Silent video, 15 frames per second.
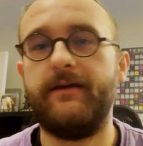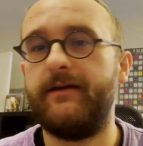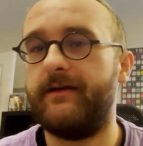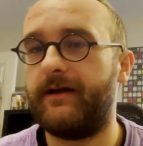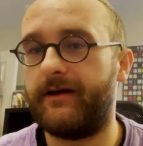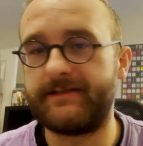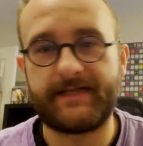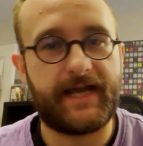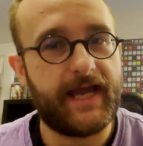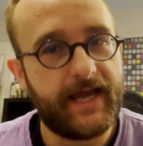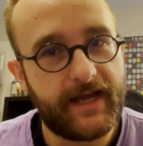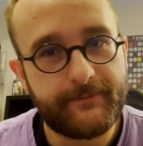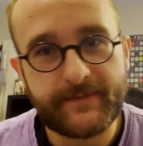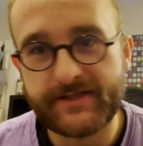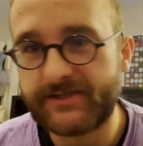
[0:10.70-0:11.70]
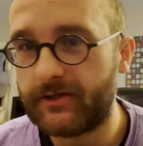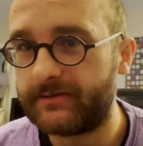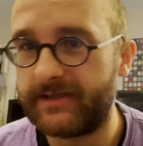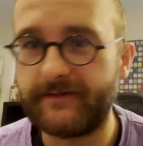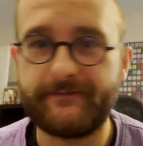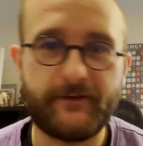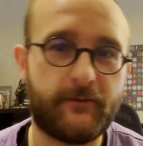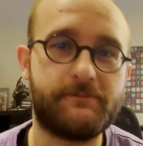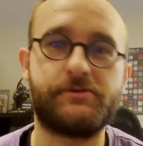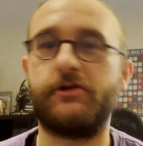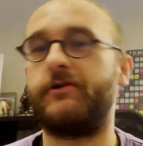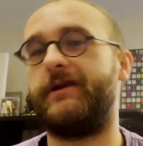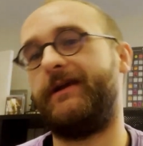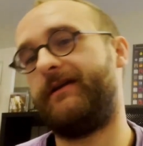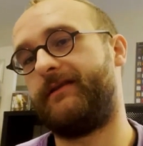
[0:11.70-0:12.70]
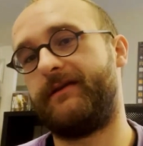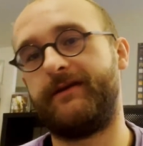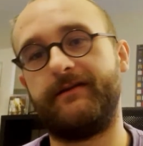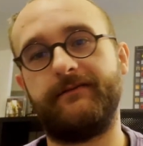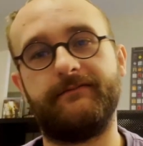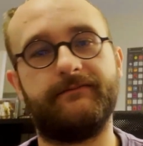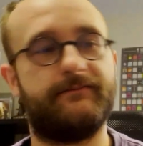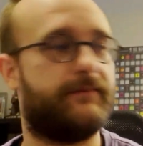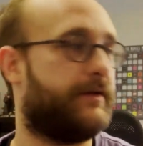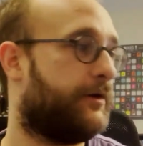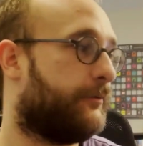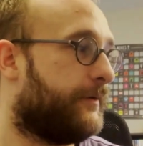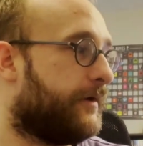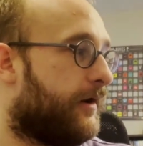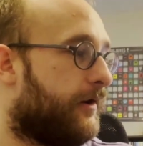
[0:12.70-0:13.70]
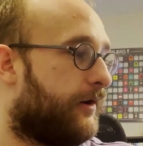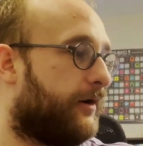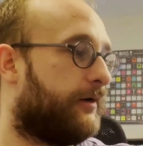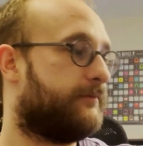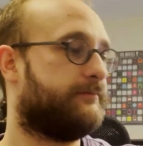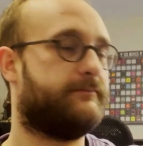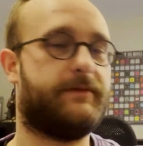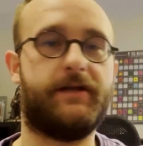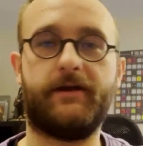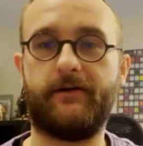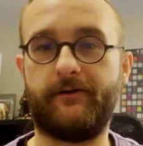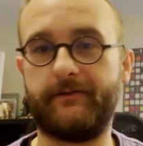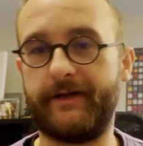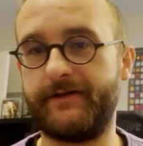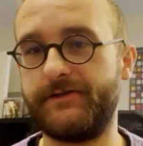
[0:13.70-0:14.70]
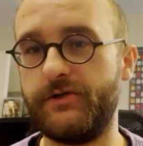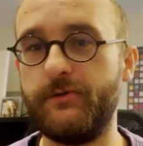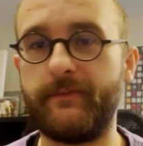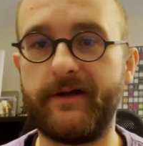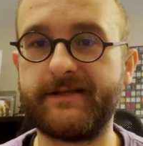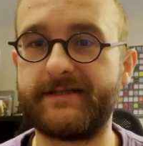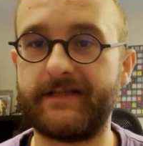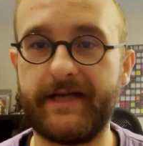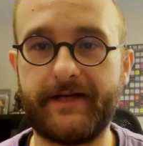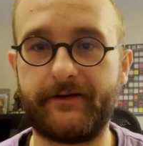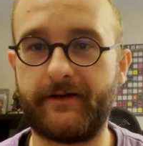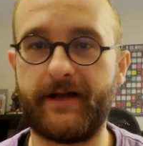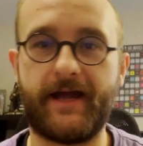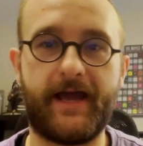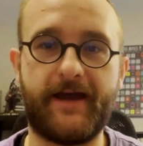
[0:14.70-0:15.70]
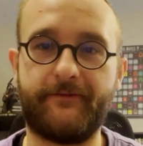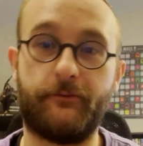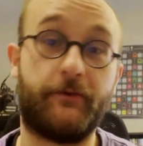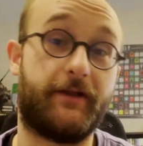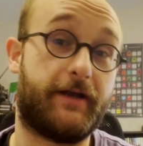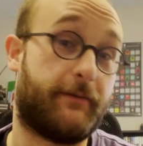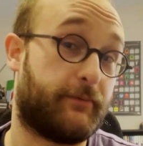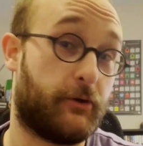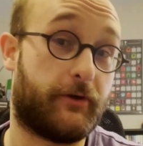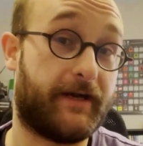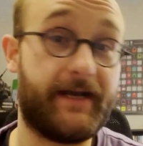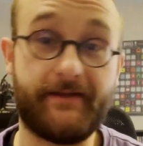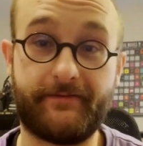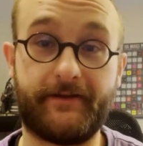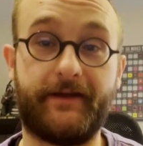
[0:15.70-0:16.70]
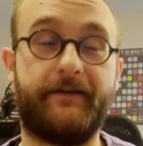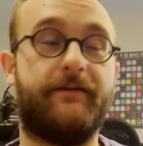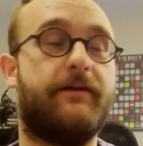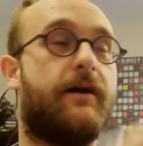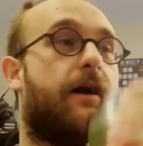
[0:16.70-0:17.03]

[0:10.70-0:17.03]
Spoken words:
I was like, hey, I'm going to start this film journey, and then here we are, like 2 months later, and I haven't really uploaded anything.